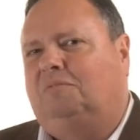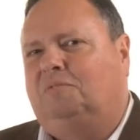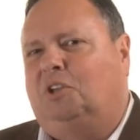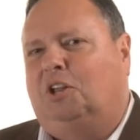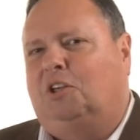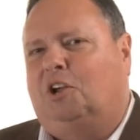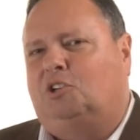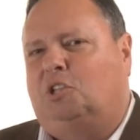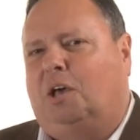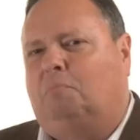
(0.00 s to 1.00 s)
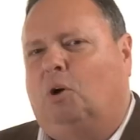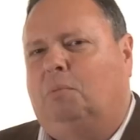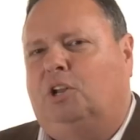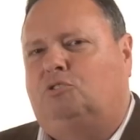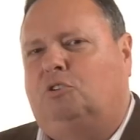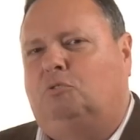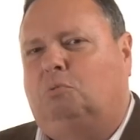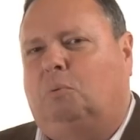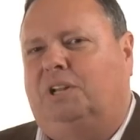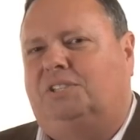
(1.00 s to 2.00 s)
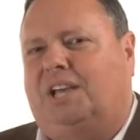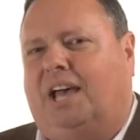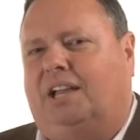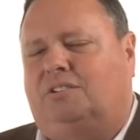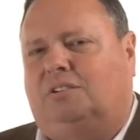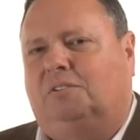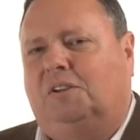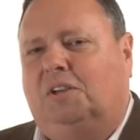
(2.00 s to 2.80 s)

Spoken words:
There's that moment of truth where we decide to